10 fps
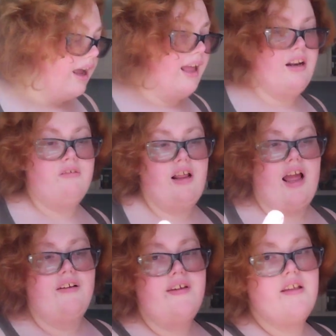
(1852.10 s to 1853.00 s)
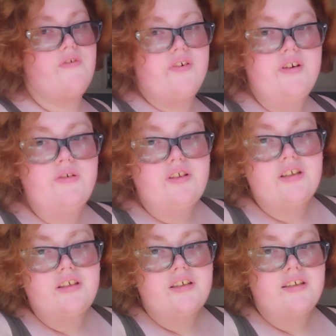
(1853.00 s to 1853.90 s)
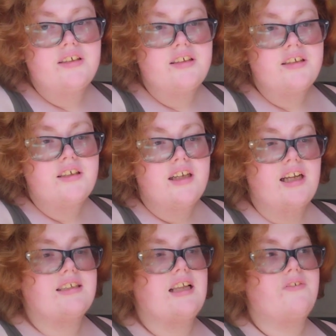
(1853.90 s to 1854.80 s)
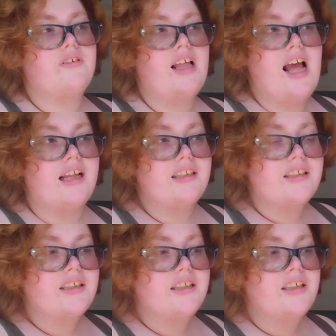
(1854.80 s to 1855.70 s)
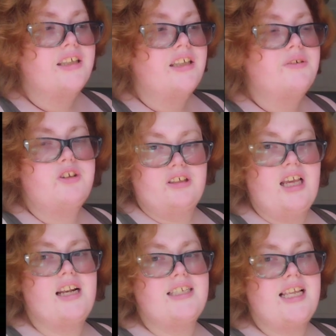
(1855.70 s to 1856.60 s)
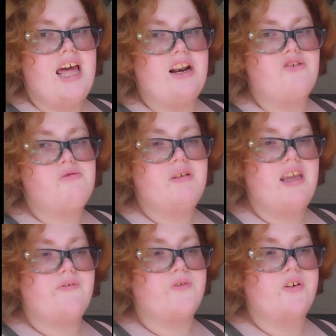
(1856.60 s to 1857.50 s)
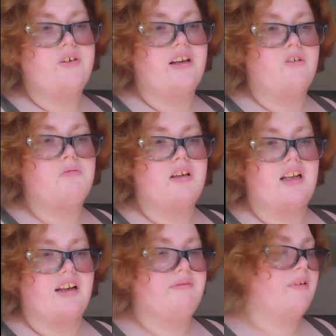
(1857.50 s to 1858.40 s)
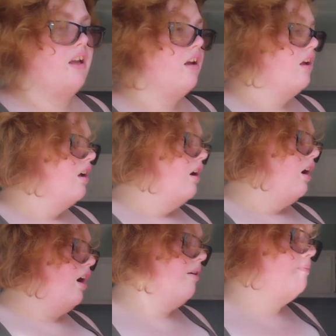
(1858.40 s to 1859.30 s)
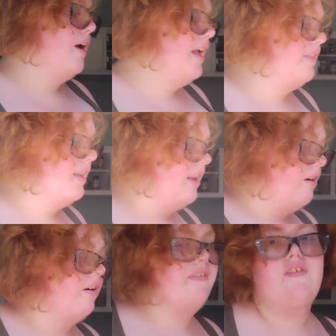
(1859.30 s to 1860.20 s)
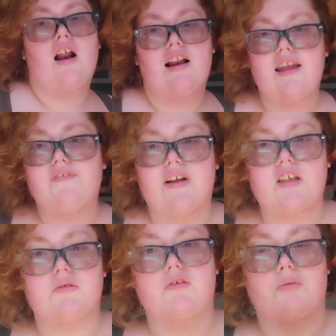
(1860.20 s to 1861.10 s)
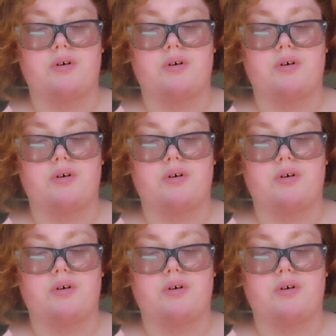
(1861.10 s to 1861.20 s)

I don't have any fruit except for that. I'm just kind of sad. I normally get fruit and I normally eat it. Um, but or if not, I eat vegetables